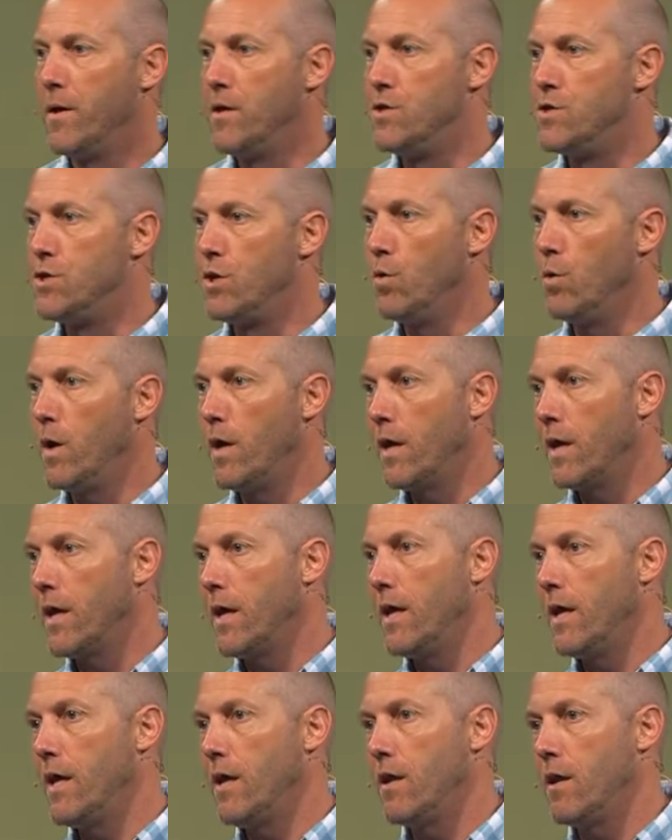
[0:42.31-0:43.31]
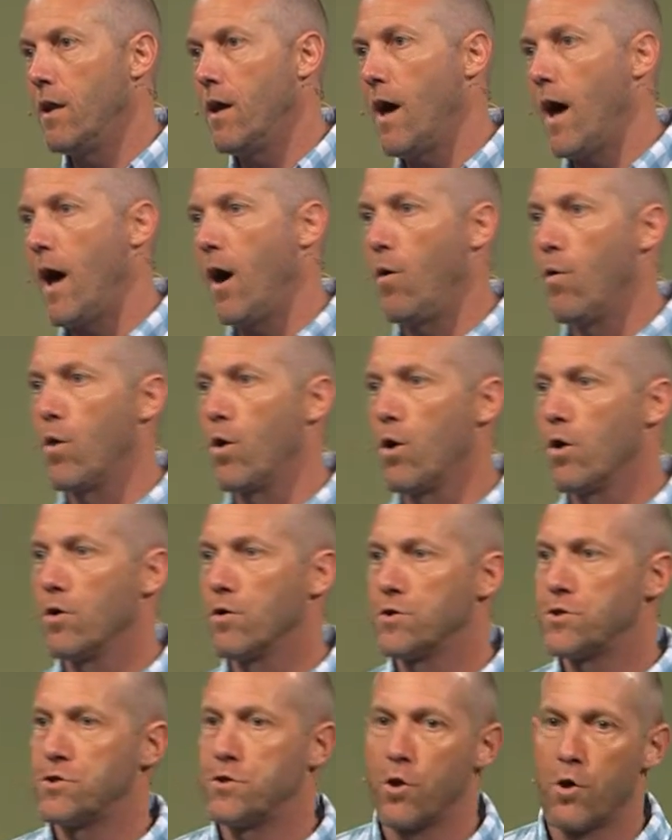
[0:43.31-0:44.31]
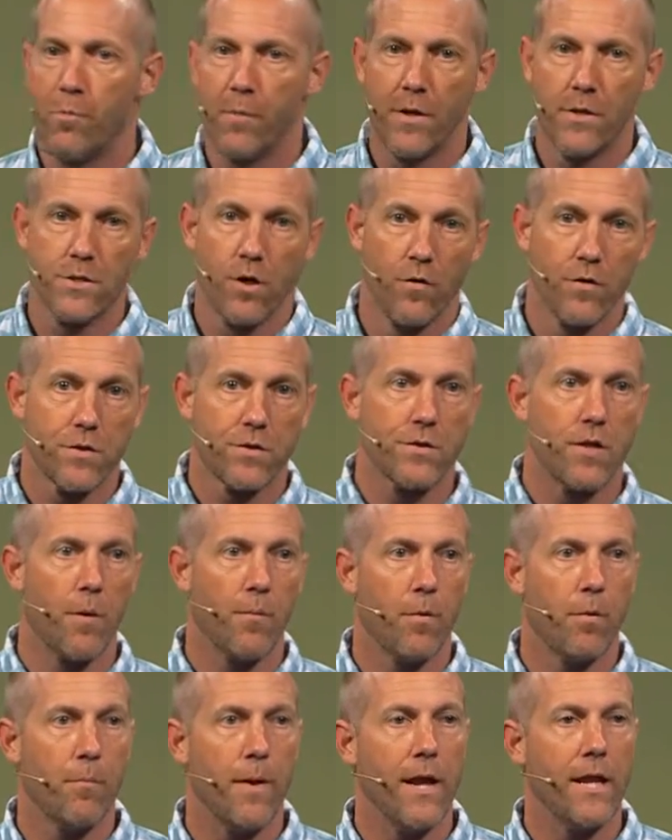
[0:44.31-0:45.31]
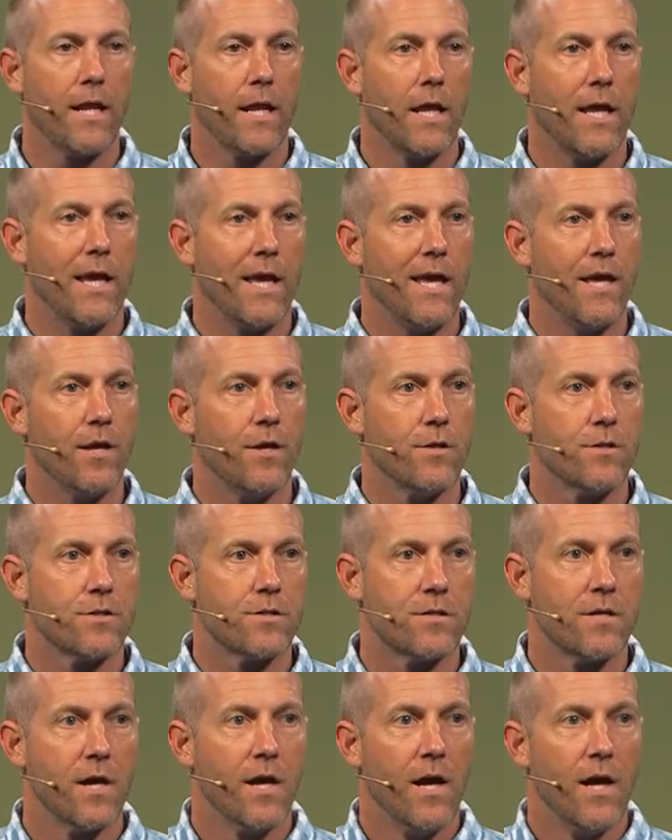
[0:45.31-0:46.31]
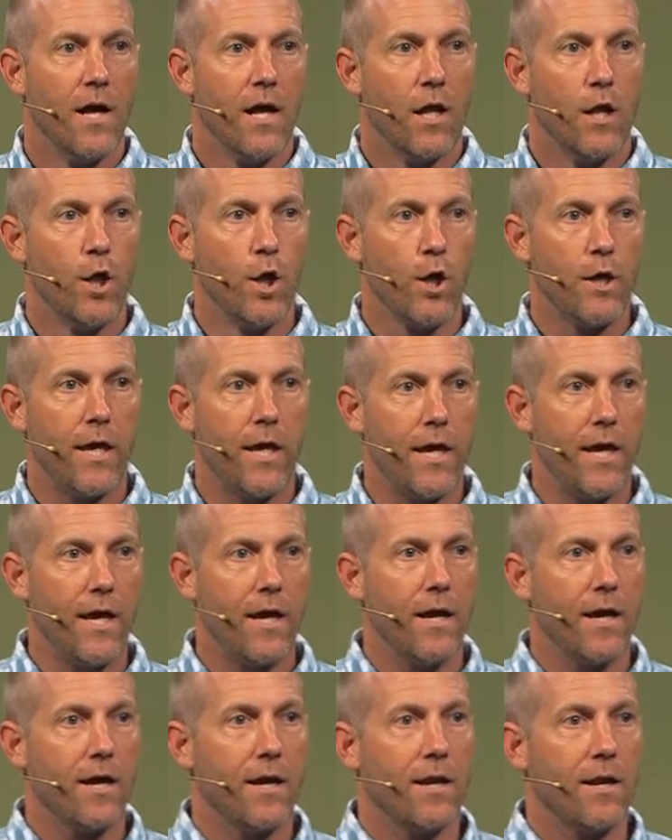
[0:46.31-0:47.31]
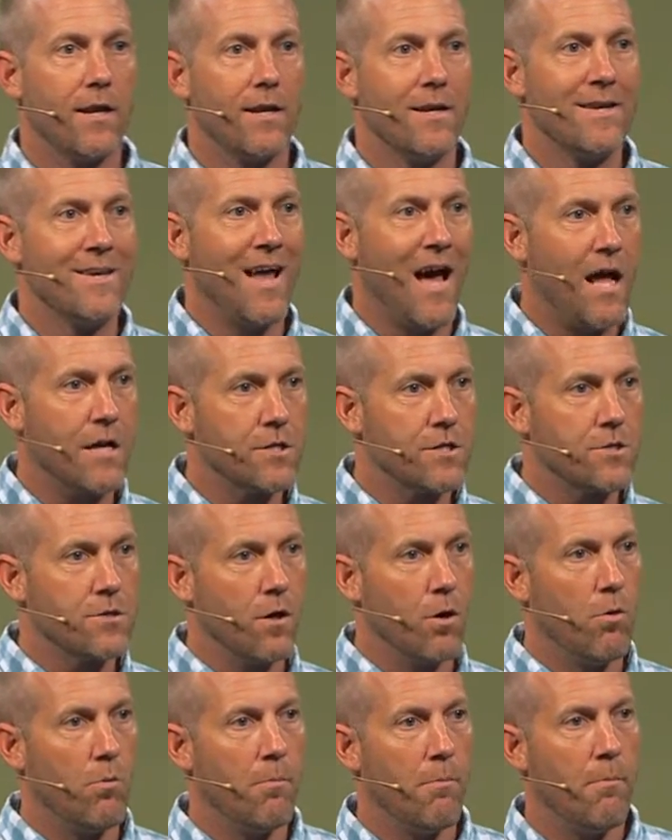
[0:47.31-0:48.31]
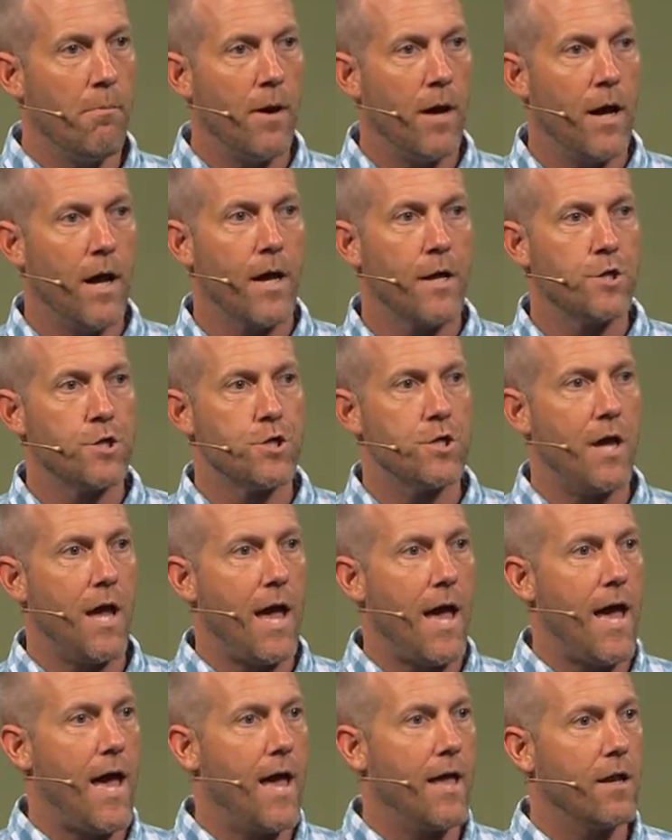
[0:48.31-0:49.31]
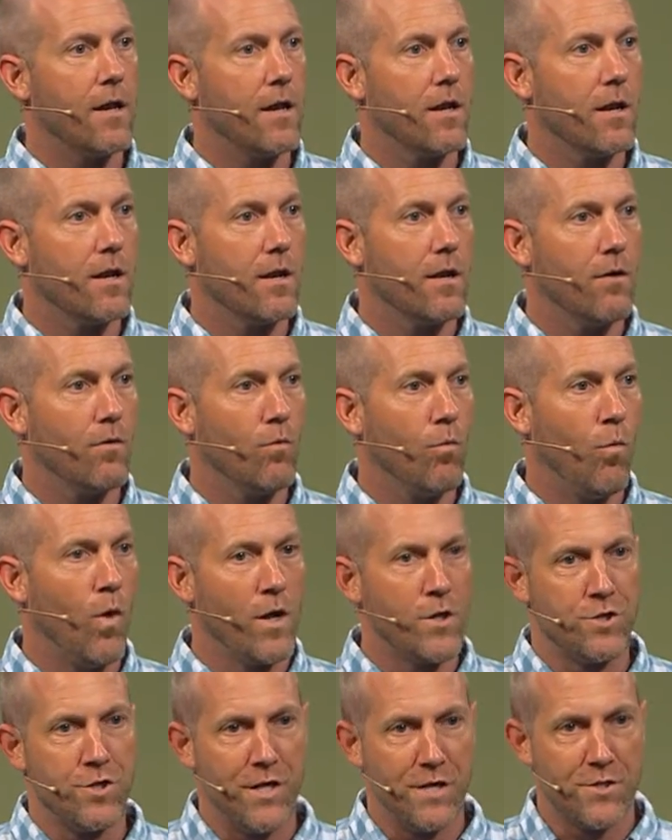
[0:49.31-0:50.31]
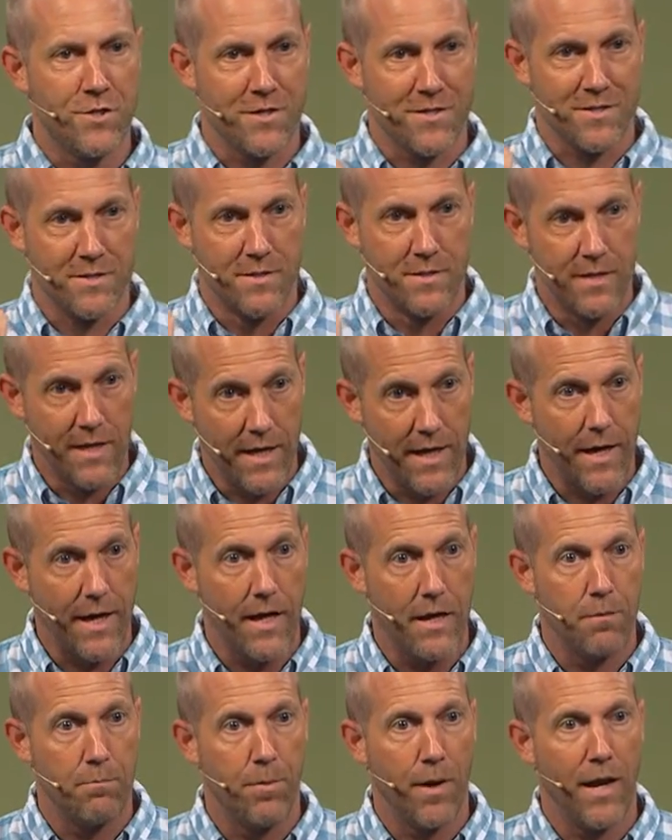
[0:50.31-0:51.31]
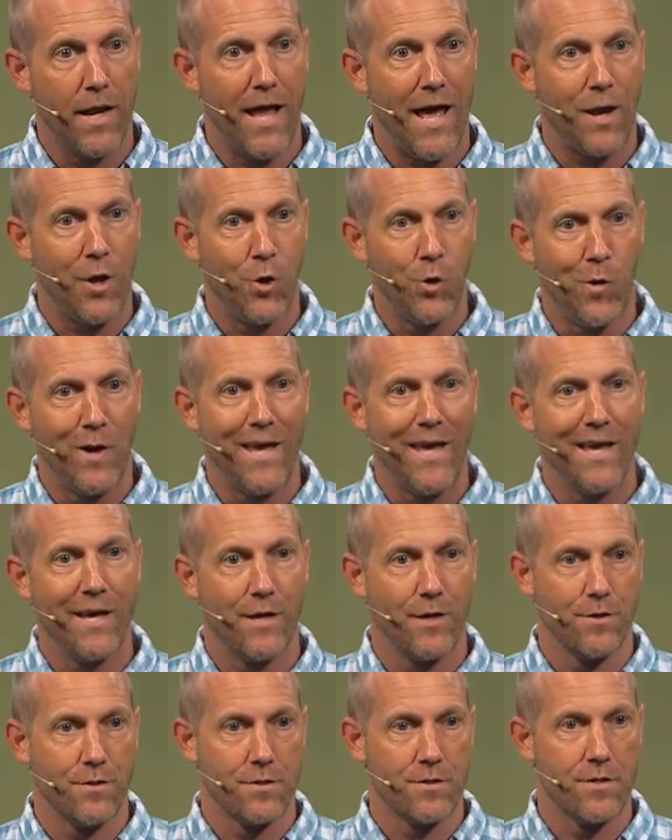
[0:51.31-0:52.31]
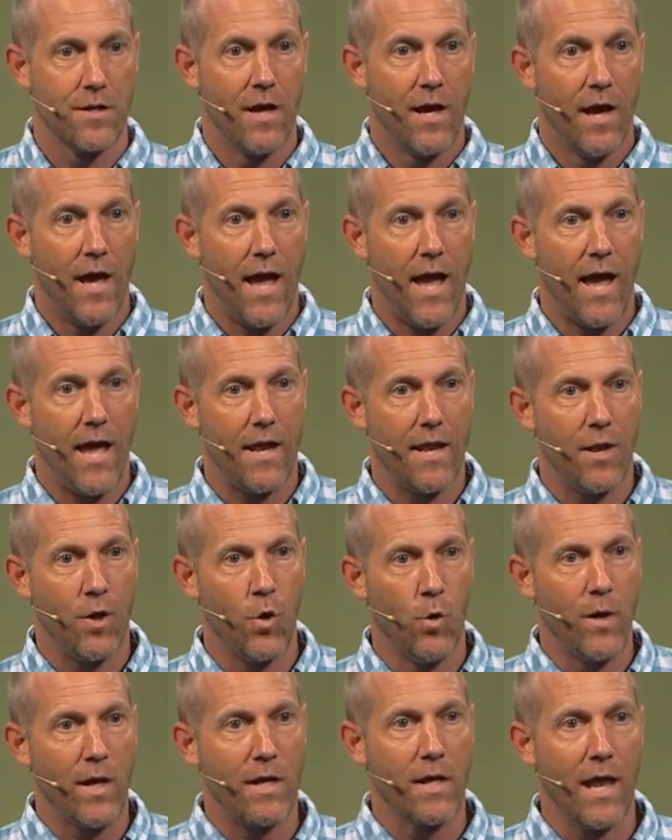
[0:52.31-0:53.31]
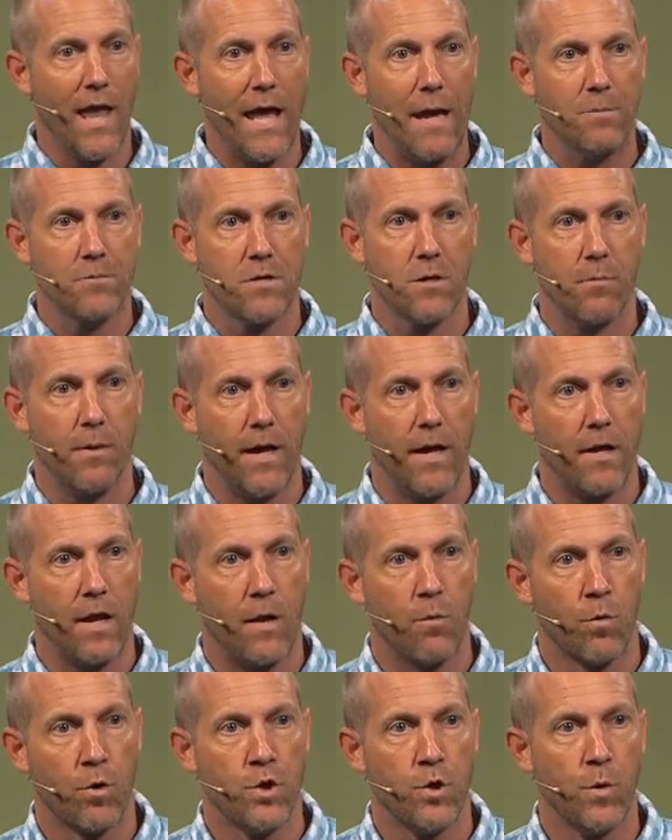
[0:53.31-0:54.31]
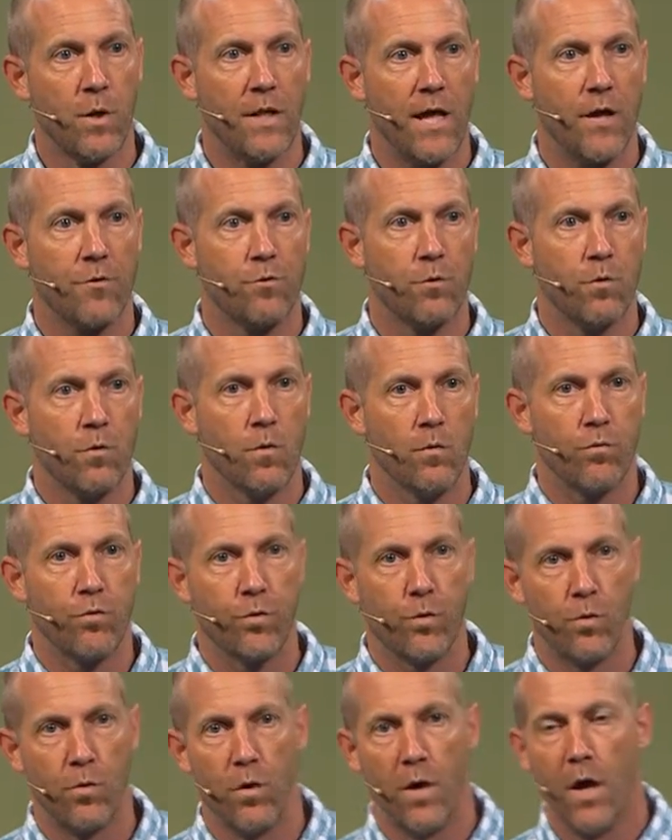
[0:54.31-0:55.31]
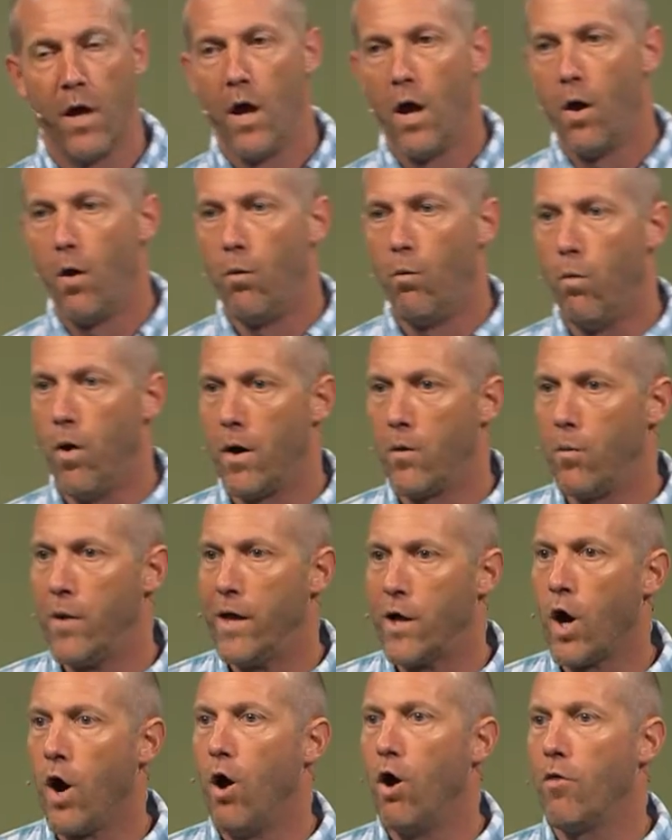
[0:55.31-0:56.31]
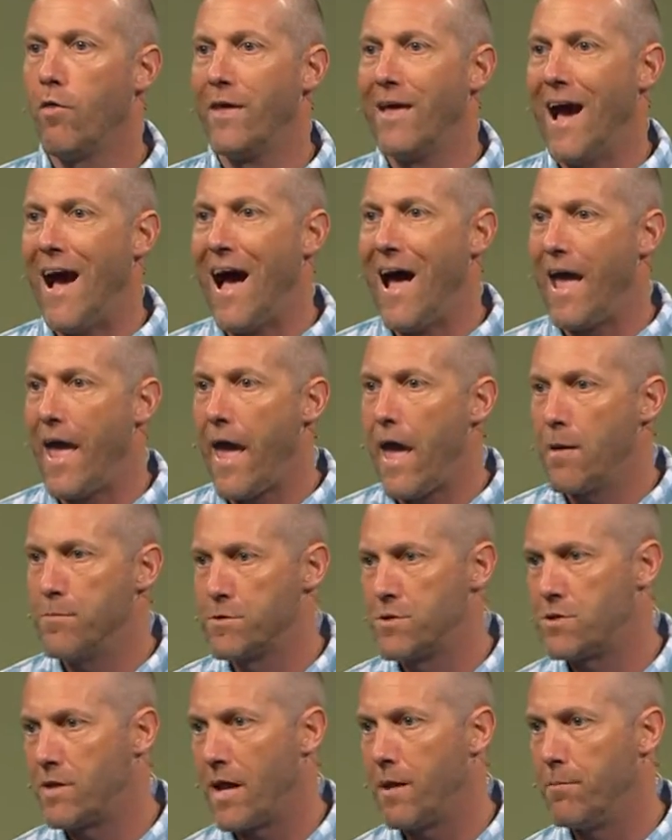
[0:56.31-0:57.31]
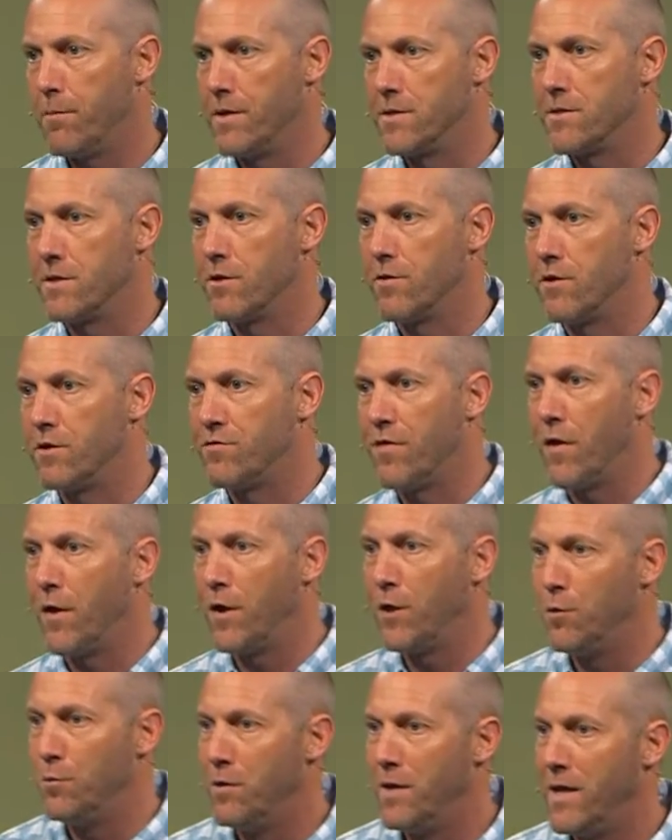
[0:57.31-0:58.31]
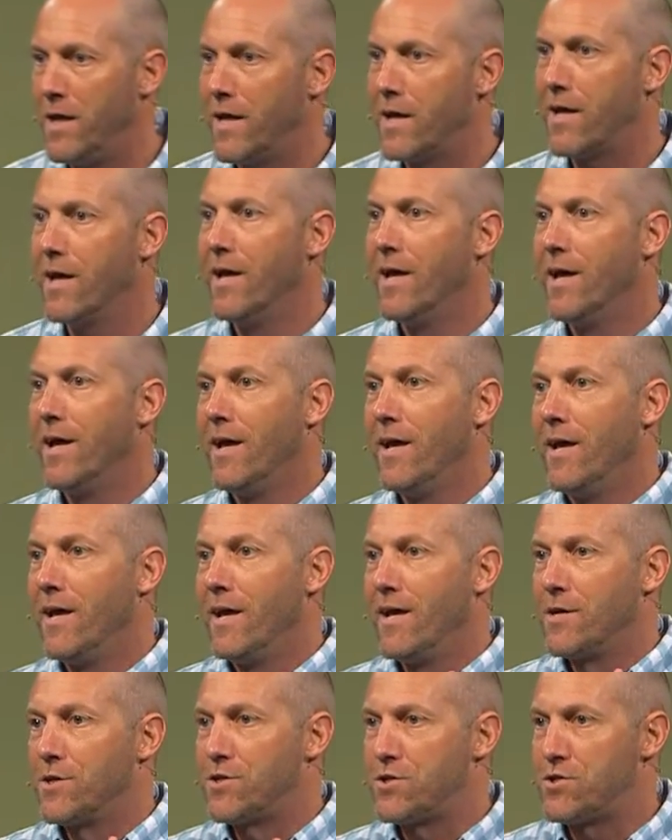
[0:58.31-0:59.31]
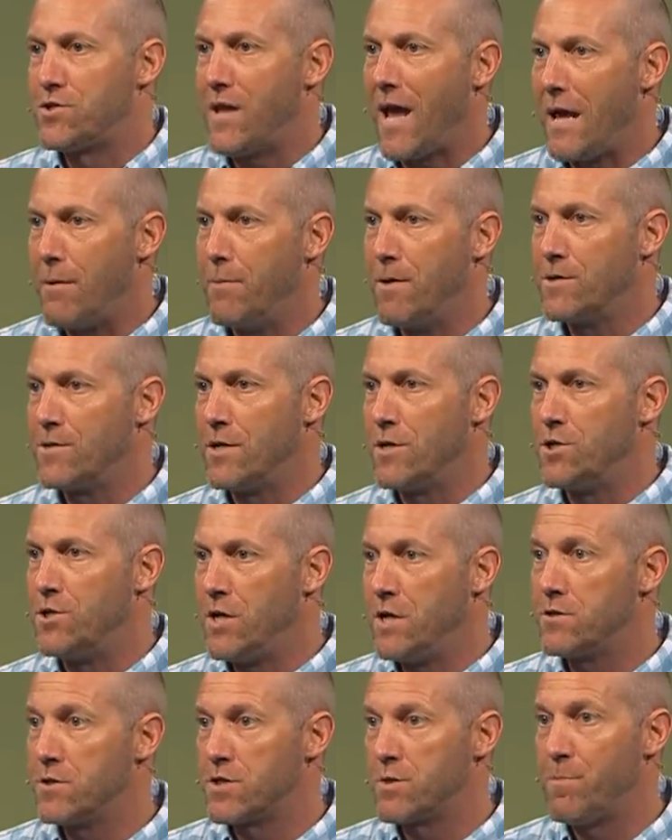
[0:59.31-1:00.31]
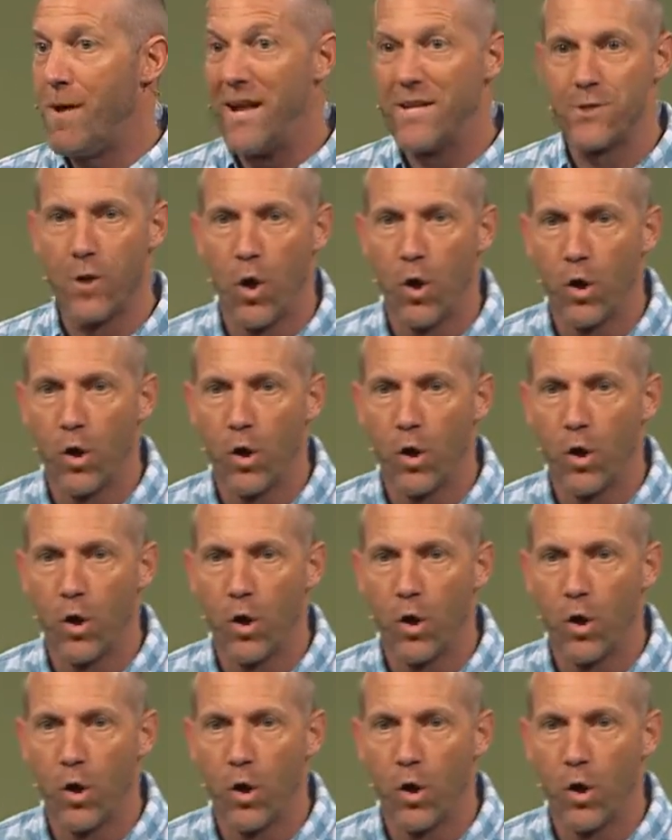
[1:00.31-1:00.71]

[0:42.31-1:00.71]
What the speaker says: been doing in our sermons over the summer mainly is looking not so much at what Jesus did, but at who he is and who he claimed to be. And we're doing that through what we call the I am statements. They're these very unique statements that Jesus made. It's